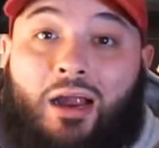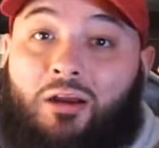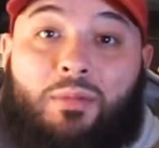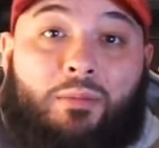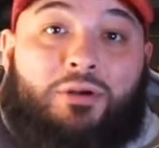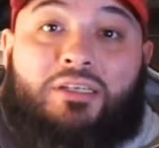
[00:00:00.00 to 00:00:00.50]
I
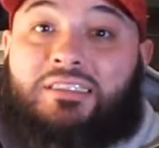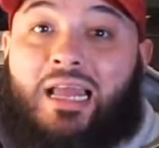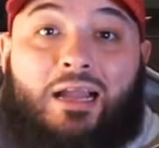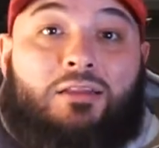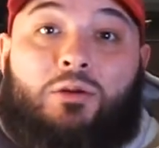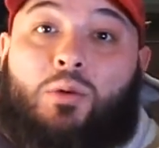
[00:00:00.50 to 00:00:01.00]
remember
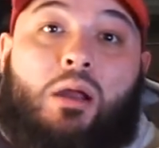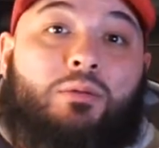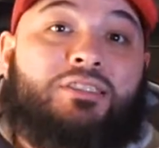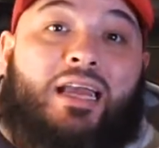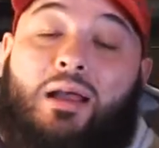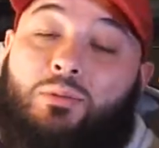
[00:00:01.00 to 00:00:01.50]
exactly where I
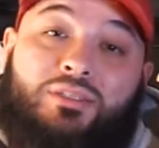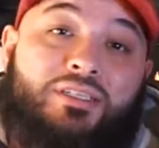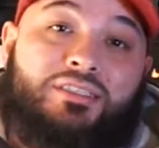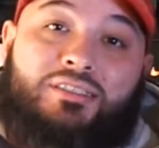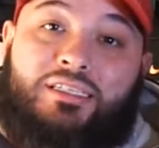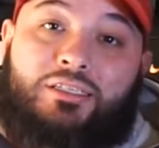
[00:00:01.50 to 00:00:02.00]
was at when
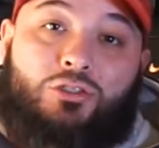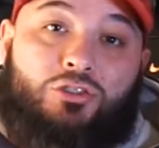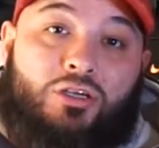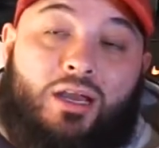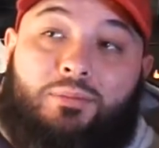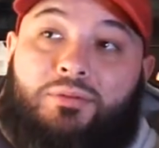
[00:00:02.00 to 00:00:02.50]
this sneaker
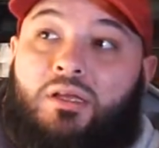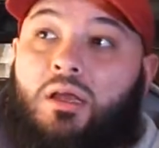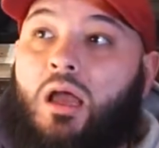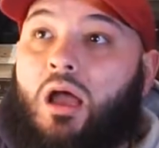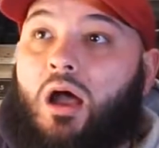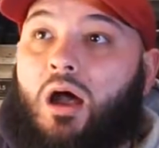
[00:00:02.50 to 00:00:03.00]
dropped.
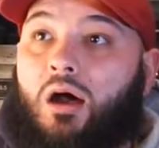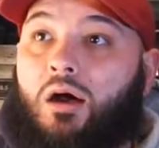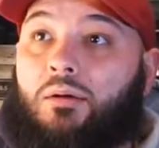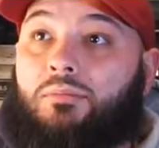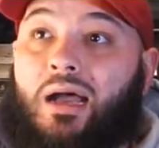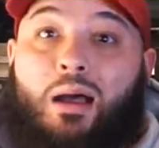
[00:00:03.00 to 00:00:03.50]

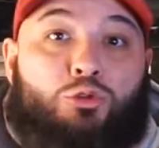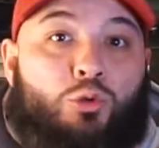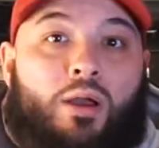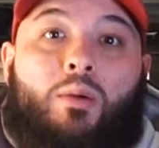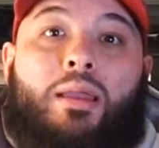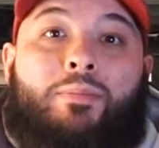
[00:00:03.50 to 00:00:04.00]
Um, I was
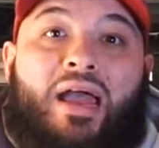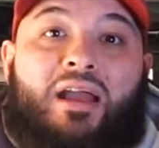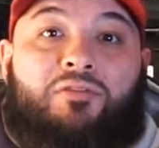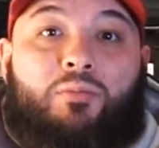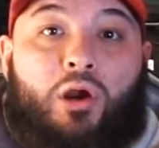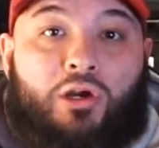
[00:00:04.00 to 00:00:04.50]
on my way
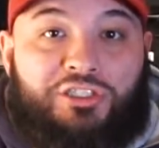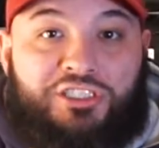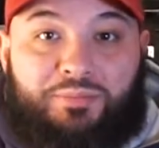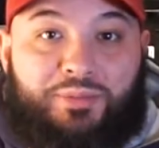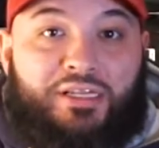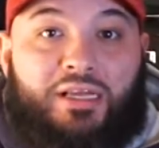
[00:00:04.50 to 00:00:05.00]
back from
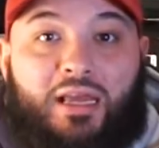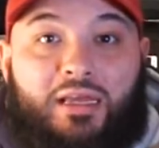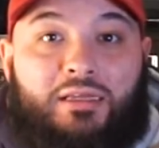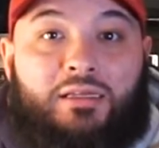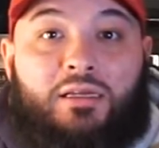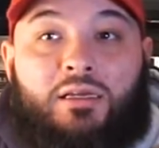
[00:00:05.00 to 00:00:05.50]
Hershey,
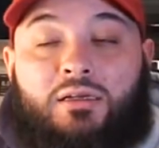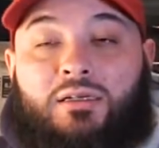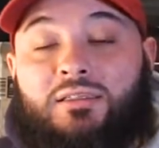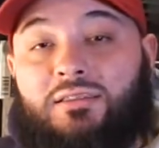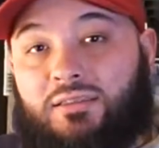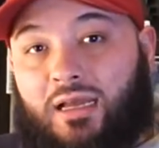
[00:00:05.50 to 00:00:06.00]
PA.
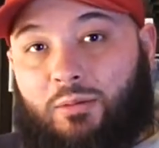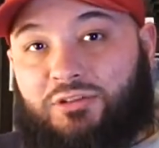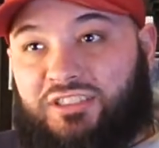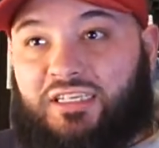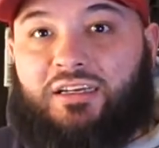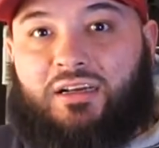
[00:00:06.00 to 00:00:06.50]
I
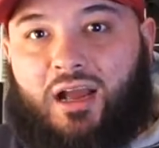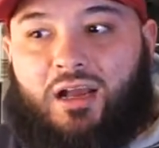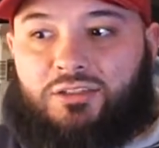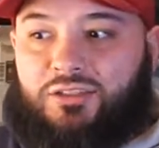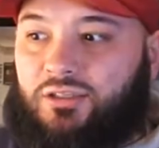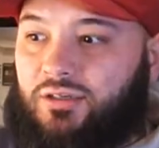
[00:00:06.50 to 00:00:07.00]
was seeing a
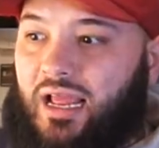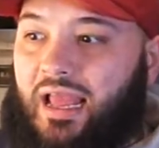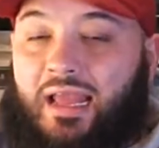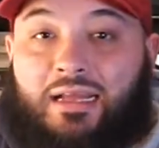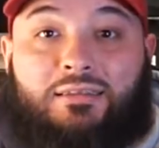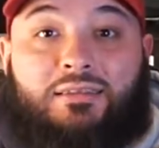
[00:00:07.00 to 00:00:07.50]
concert
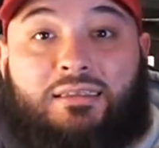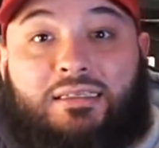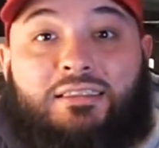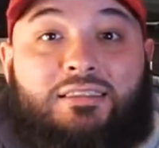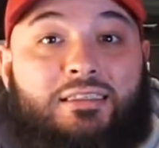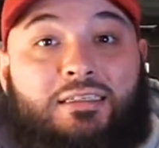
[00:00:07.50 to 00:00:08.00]
and
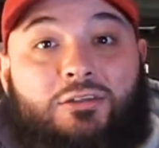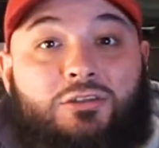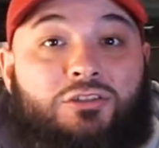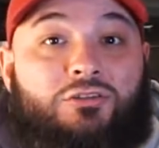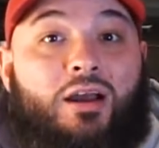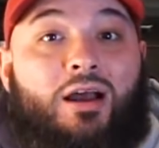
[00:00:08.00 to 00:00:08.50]
these
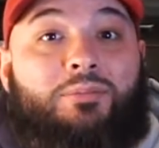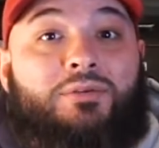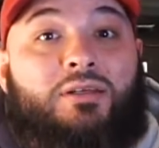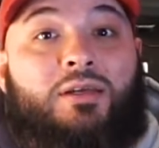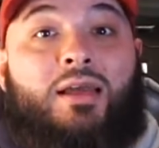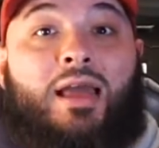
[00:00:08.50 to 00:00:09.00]
sneakers
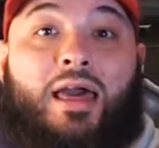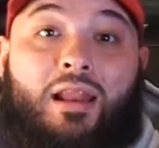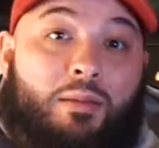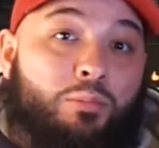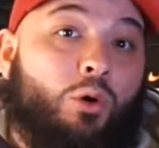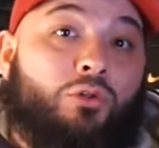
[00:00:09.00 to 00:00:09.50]
dropped and
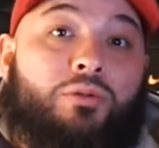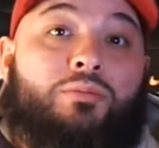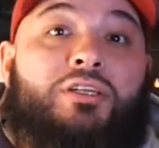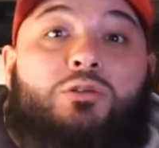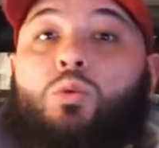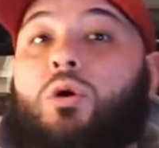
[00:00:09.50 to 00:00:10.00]
I bought them.
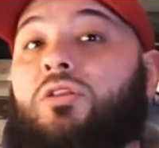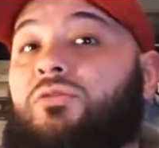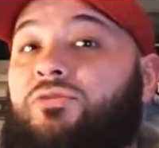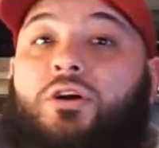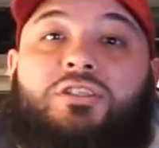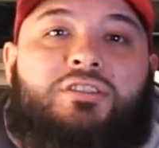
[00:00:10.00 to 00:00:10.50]
These were one of
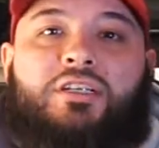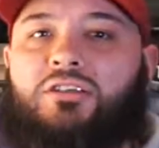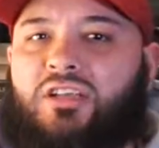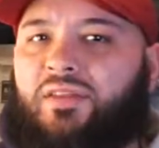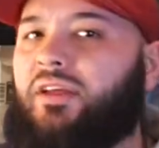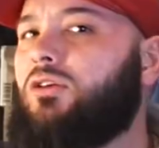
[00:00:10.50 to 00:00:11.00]
the first
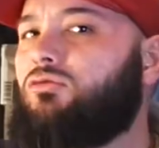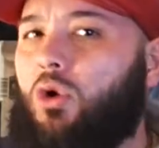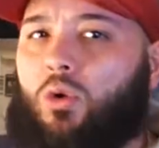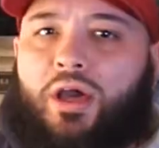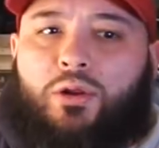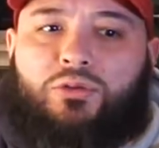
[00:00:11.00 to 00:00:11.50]
sneakers I think to
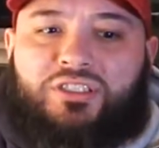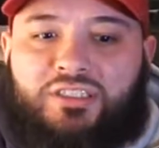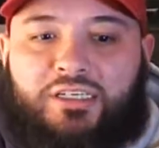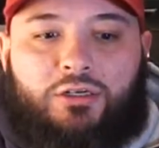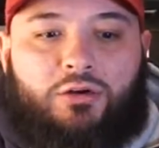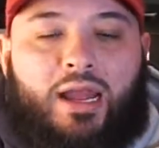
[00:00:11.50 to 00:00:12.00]
roll out on the
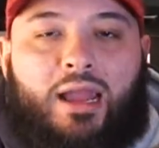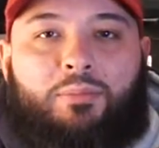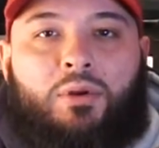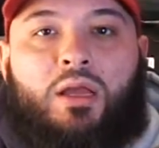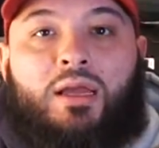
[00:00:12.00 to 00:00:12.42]
sneaker app.